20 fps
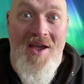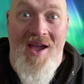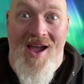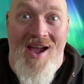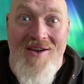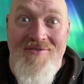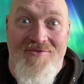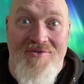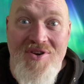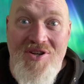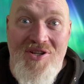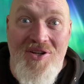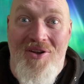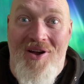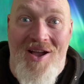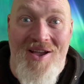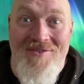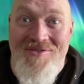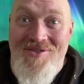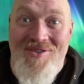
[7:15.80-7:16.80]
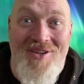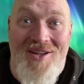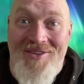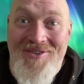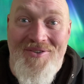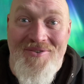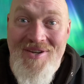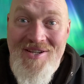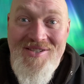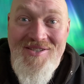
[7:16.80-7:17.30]
average lives like
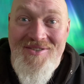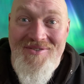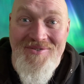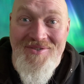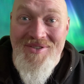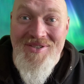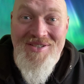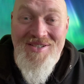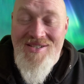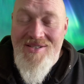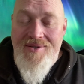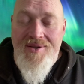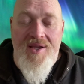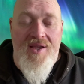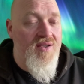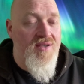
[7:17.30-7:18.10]
the rest of us.